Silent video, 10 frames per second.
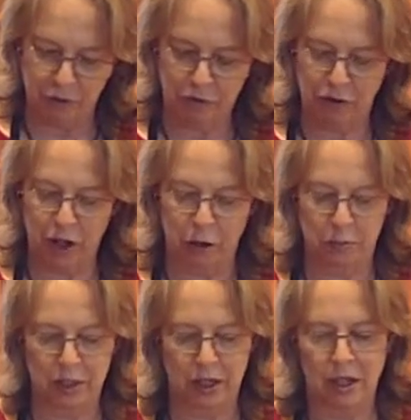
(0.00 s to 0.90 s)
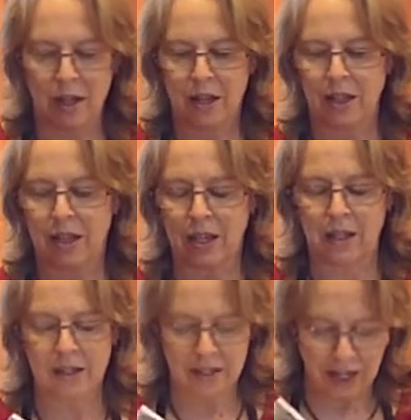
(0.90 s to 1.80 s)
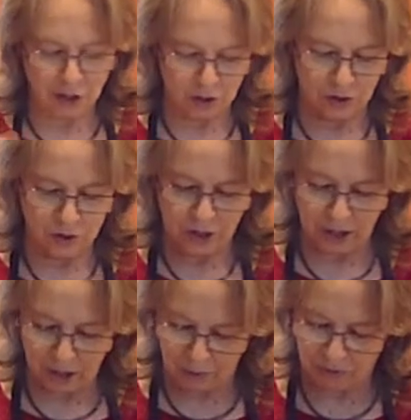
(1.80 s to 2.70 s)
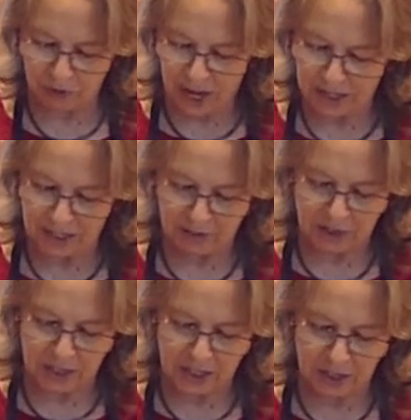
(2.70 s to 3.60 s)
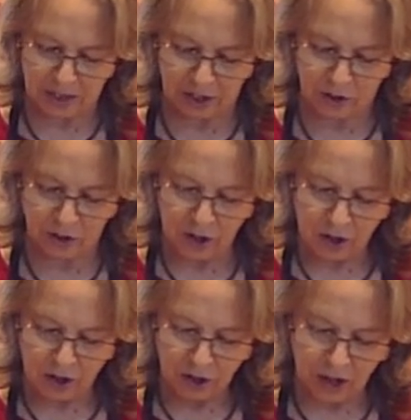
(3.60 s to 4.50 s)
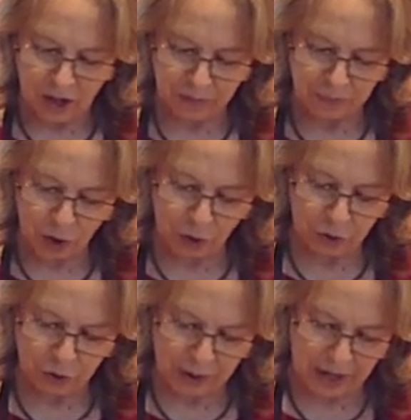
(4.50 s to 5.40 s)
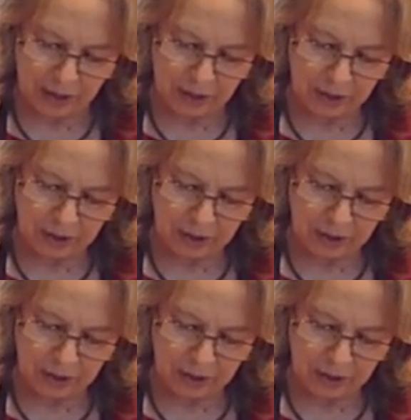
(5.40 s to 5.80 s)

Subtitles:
filmed the sessions, and we've got DVDs here, whole grain